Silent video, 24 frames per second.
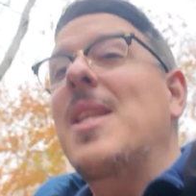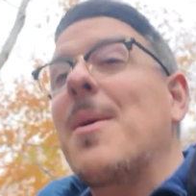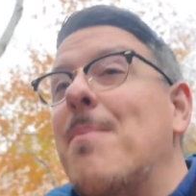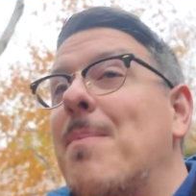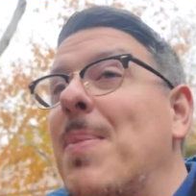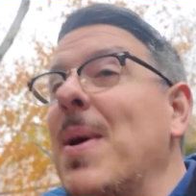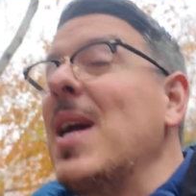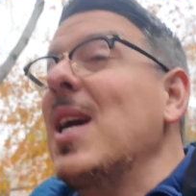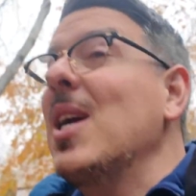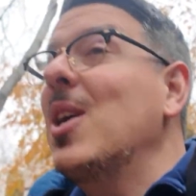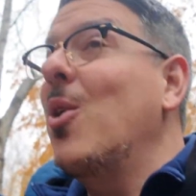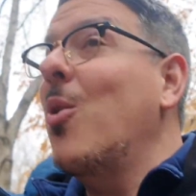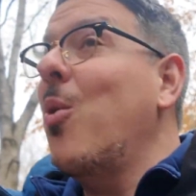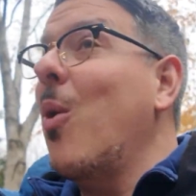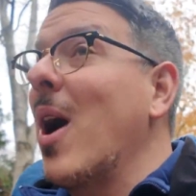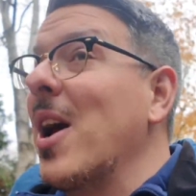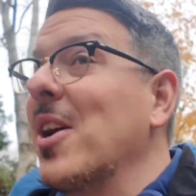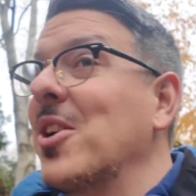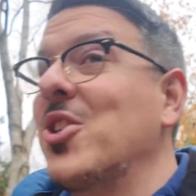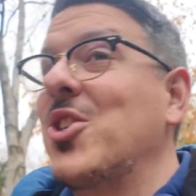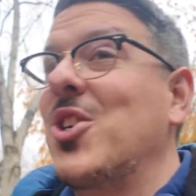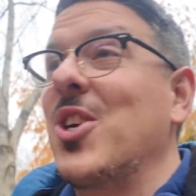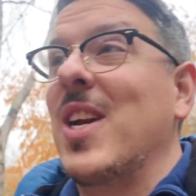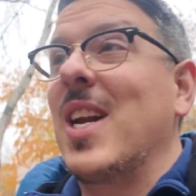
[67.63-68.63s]
the big
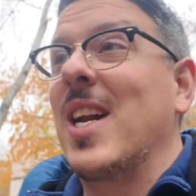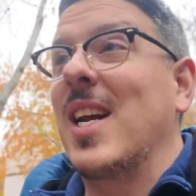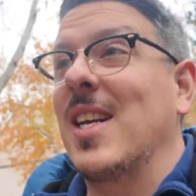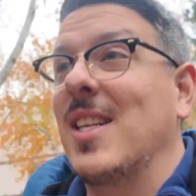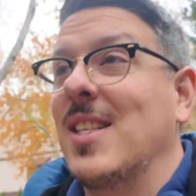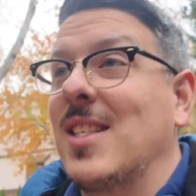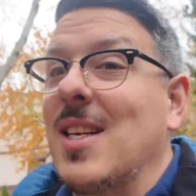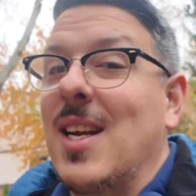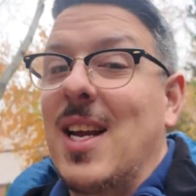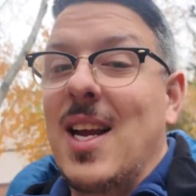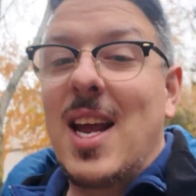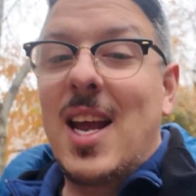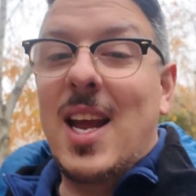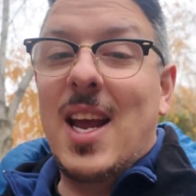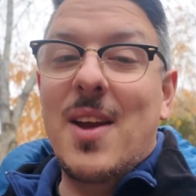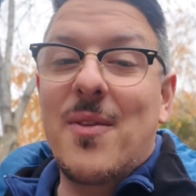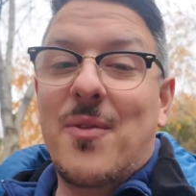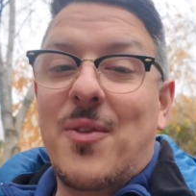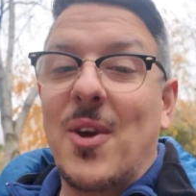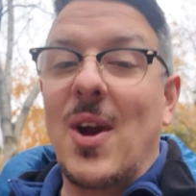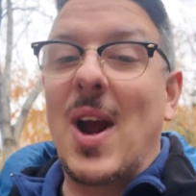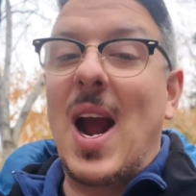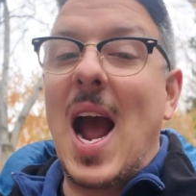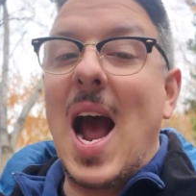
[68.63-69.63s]
question is
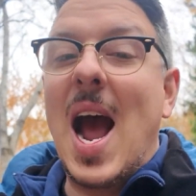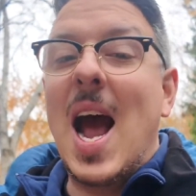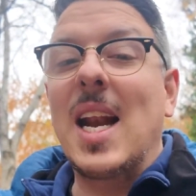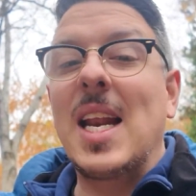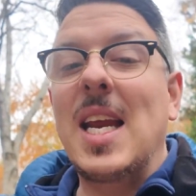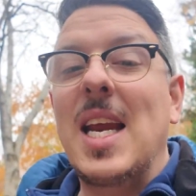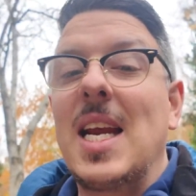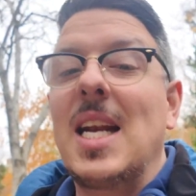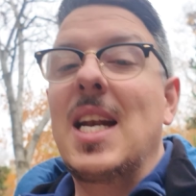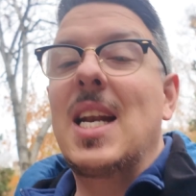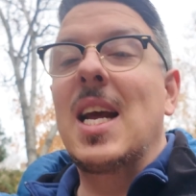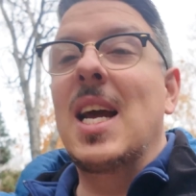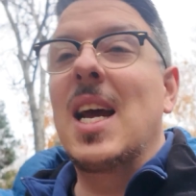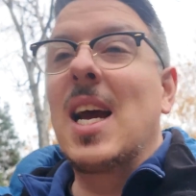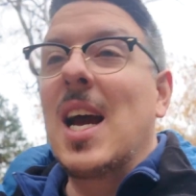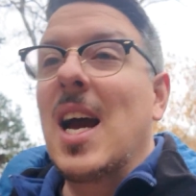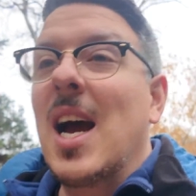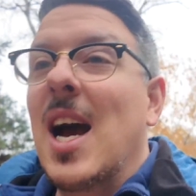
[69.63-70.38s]
if they're adding